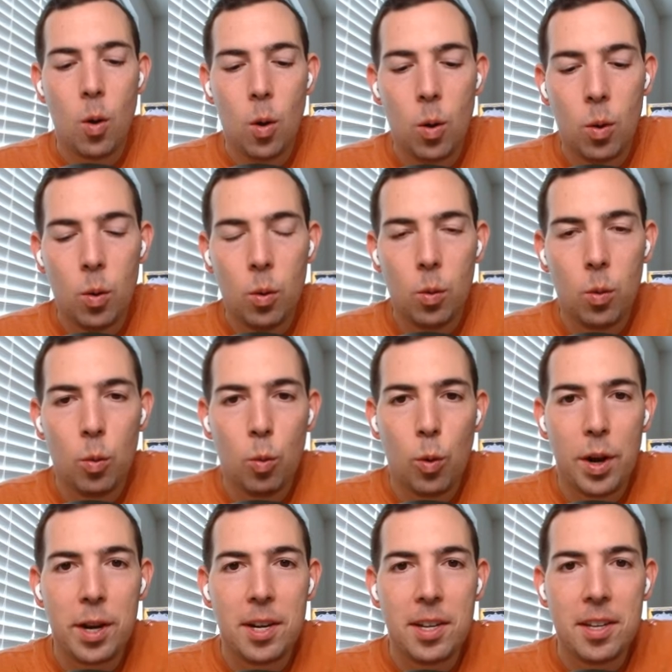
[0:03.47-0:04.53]

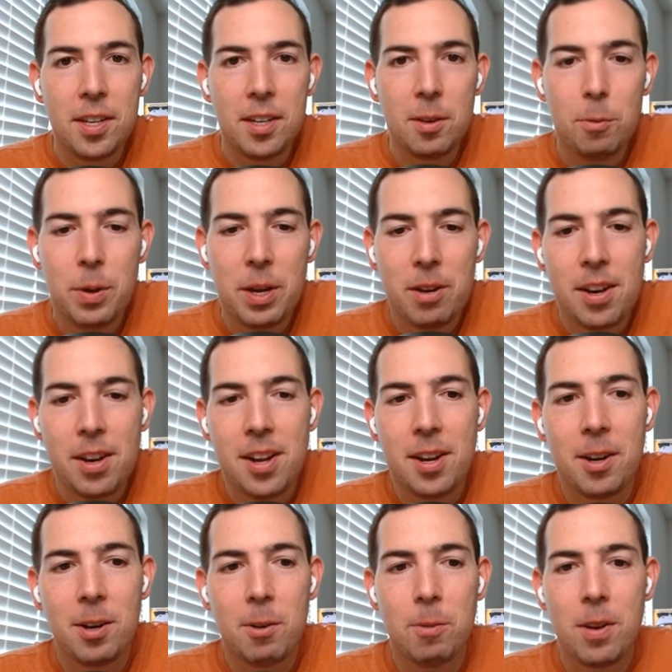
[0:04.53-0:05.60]
Alrighty, we're
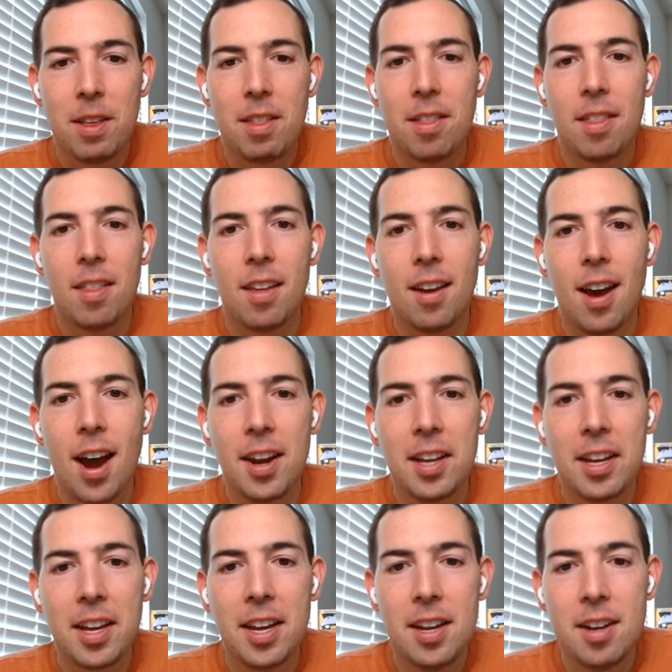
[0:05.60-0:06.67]
here with
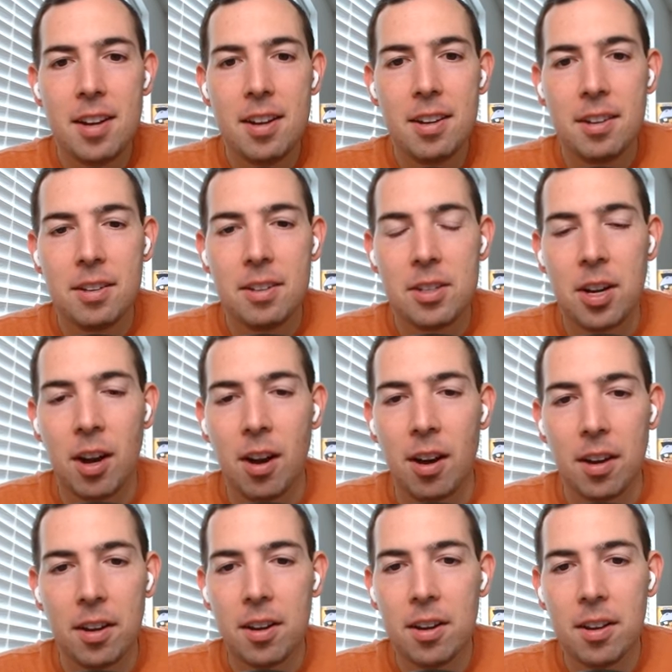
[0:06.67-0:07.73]
Aytekin
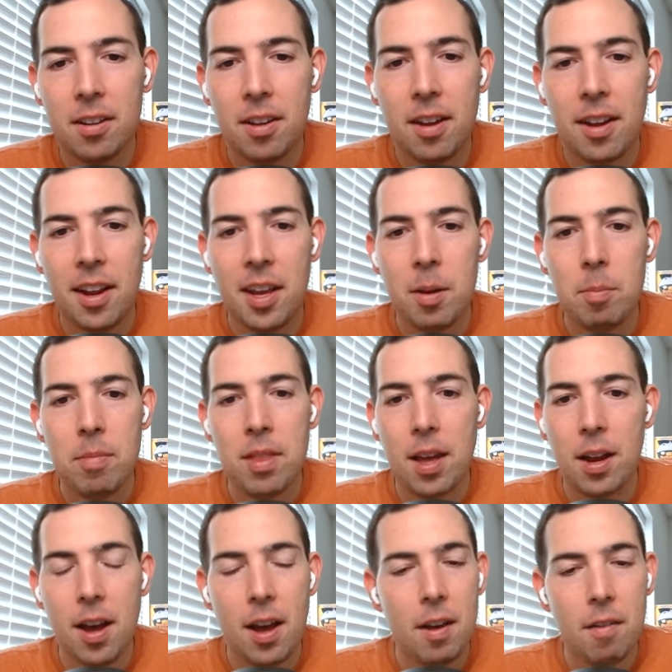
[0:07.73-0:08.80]
Tank, a name
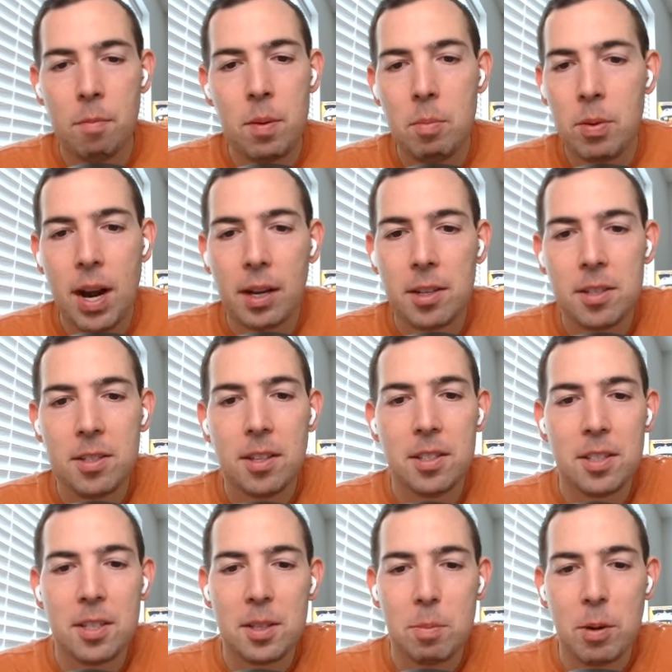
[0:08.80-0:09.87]
that I've been practicing
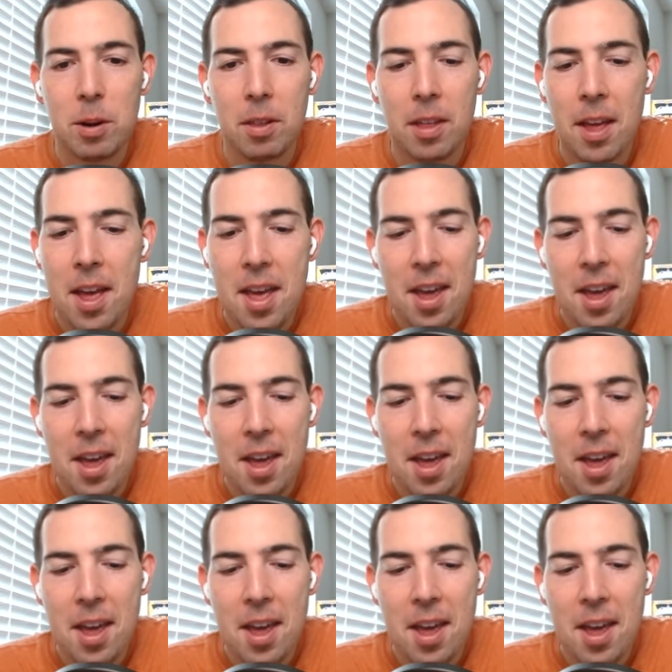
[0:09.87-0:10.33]
since birth.